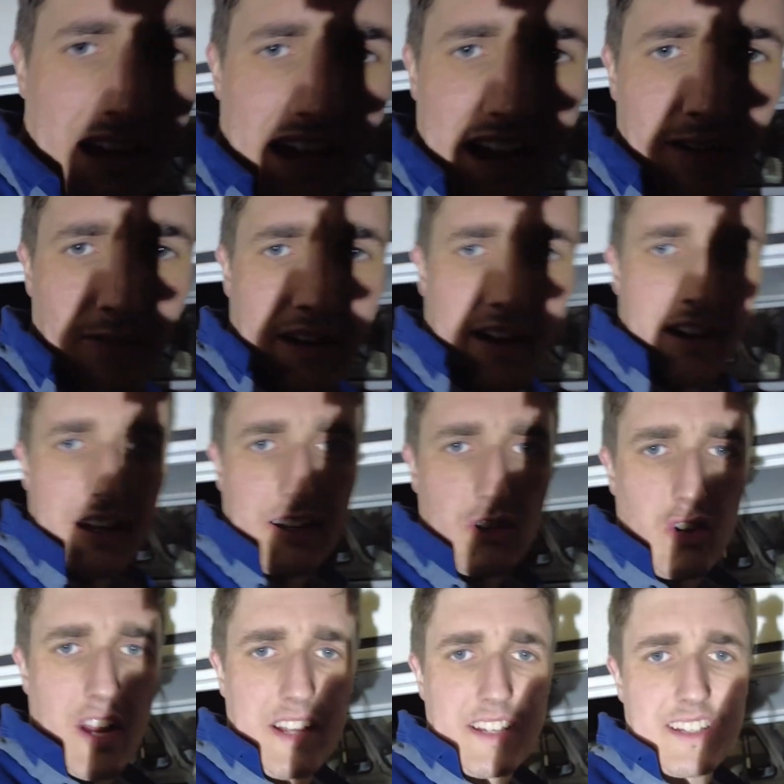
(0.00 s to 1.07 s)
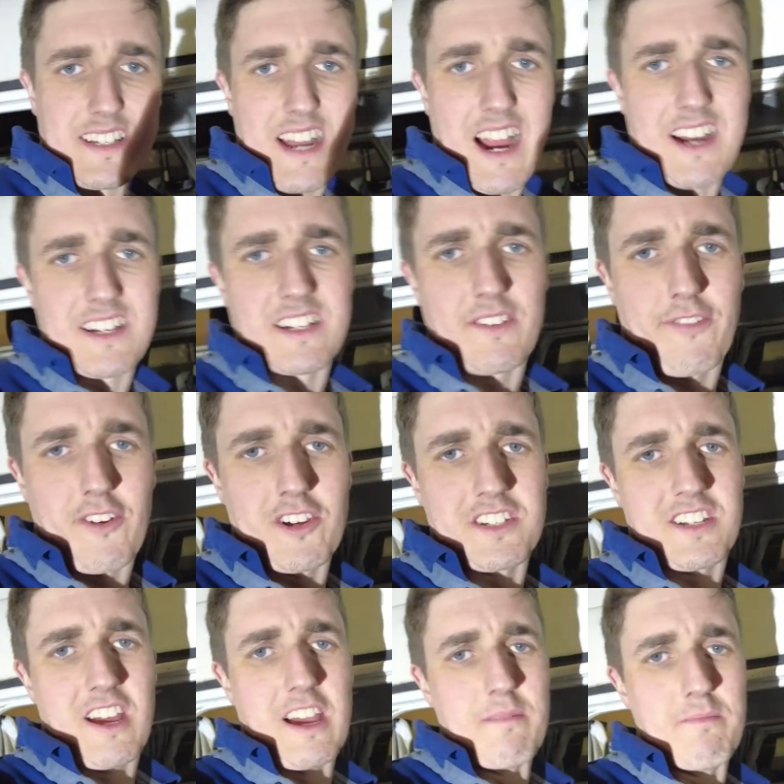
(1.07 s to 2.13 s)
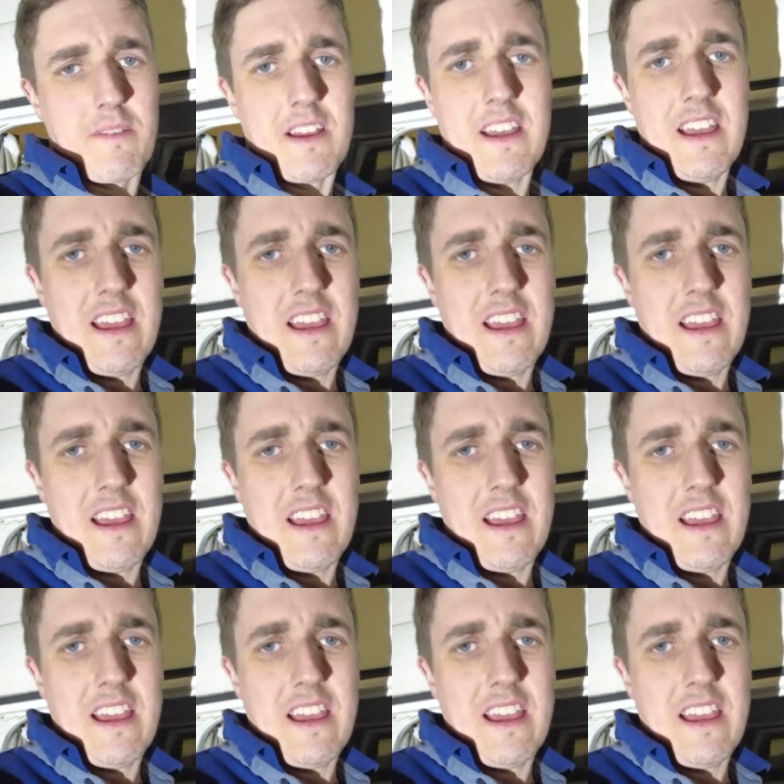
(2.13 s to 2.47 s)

I when I tried to start it the first time,